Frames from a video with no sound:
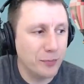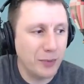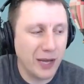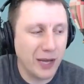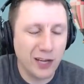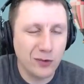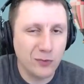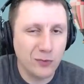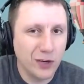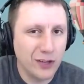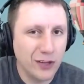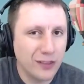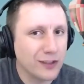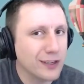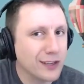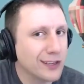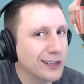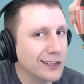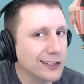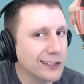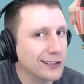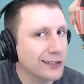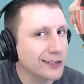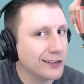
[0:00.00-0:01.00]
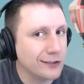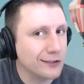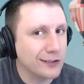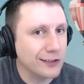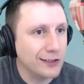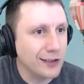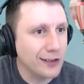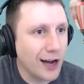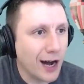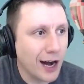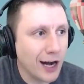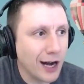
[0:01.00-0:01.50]
The bandwidth, you're
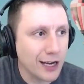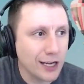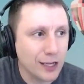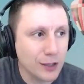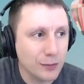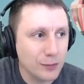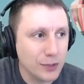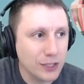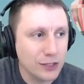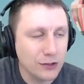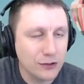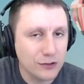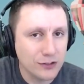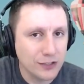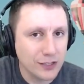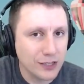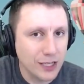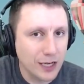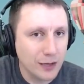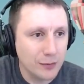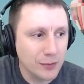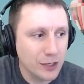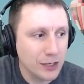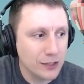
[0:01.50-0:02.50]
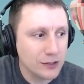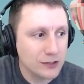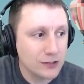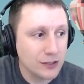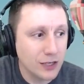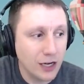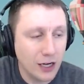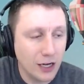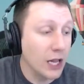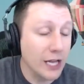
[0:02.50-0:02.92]
not going to be using that much.